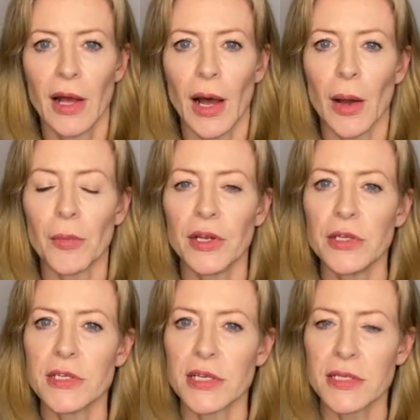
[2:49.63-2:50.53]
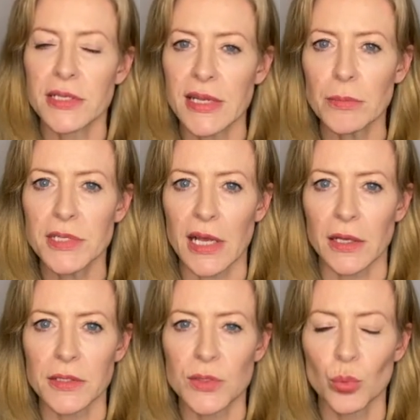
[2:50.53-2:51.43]
And using stem
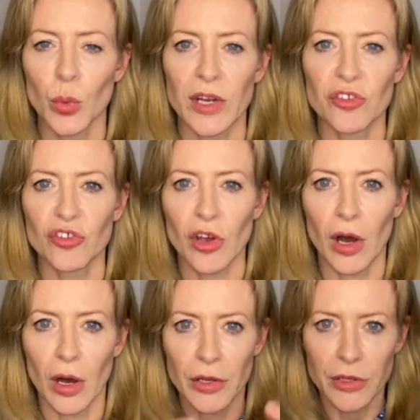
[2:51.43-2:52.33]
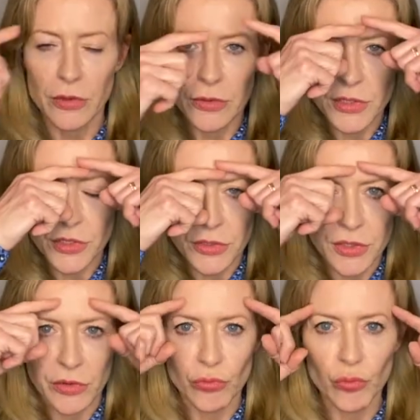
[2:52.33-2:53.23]
cells, which are used to
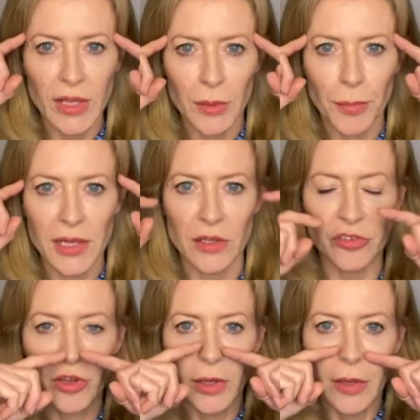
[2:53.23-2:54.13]
sort of rebuild